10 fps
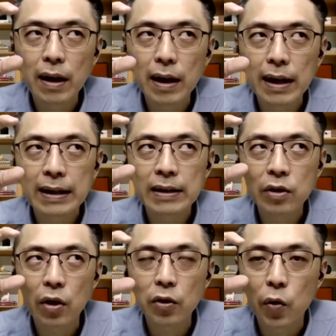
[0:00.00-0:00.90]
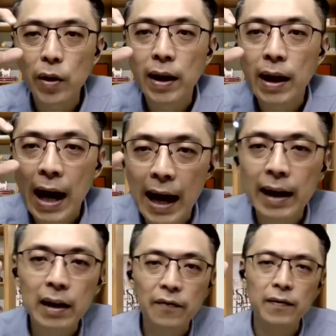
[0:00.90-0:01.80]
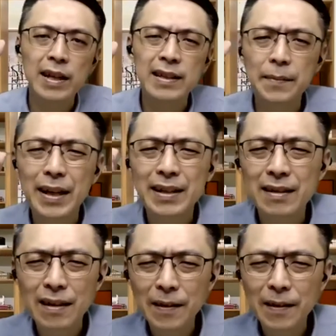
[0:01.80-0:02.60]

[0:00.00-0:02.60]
is not growing high enough. Does that make sense?